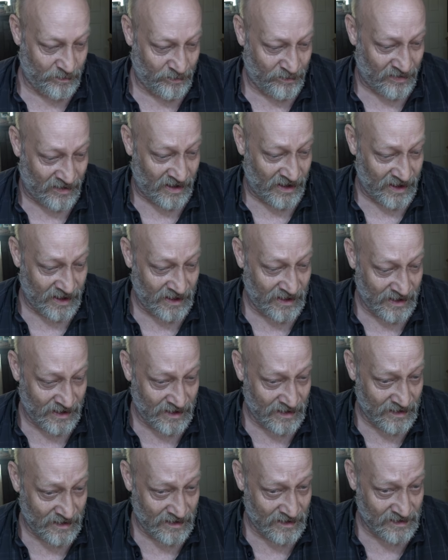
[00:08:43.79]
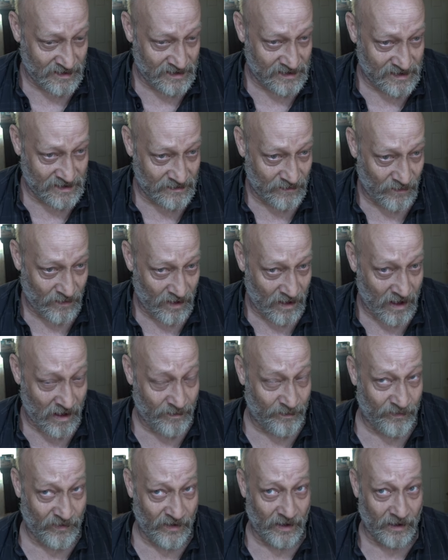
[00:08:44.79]
but it is
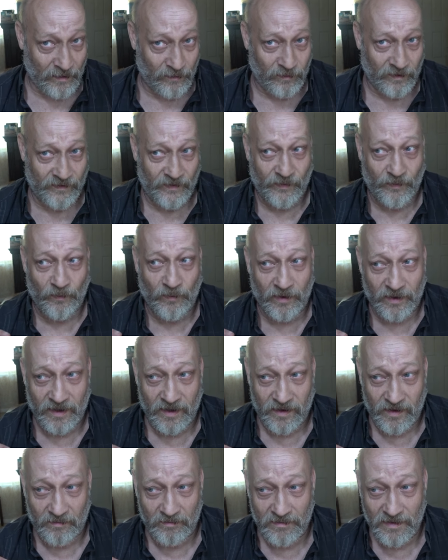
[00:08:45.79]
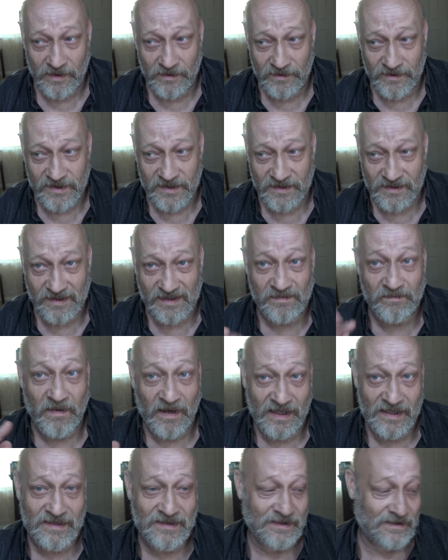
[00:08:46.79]
up there with one of the most
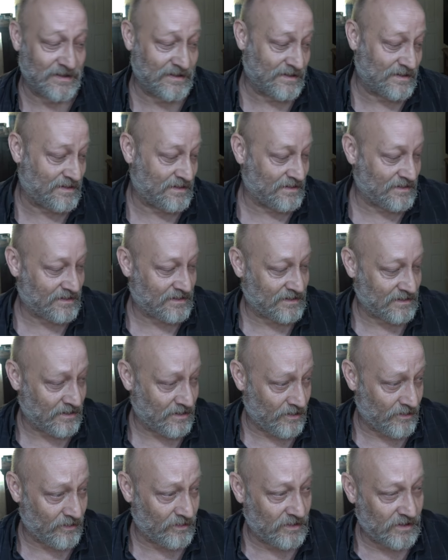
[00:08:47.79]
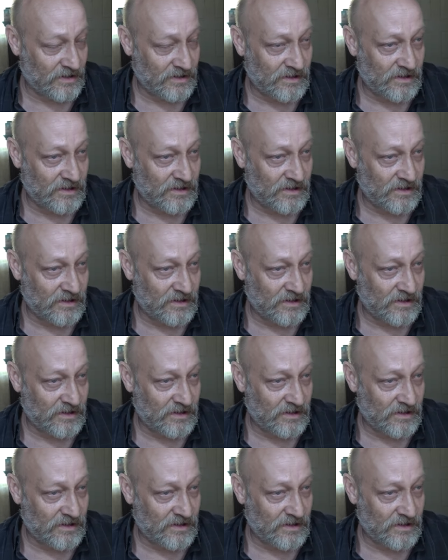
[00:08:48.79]
spiciest. So